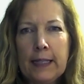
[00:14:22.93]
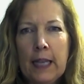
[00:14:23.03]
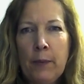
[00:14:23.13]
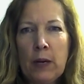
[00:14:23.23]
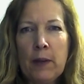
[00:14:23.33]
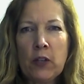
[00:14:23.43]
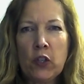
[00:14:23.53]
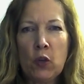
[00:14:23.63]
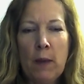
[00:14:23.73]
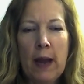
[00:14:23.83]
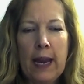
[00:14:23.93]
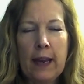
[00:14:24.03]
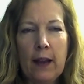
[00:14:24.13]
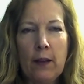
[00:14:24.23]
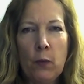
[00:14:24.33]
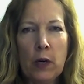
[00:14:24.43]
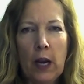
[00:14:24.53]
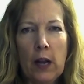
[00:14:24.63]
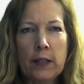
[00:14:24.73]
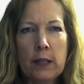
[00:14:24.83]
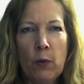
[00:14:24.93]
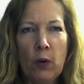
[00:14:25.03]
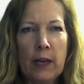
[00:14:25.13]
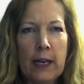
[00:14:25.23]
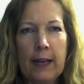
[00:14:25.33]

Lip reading: I pretty much do my workouts in the morning,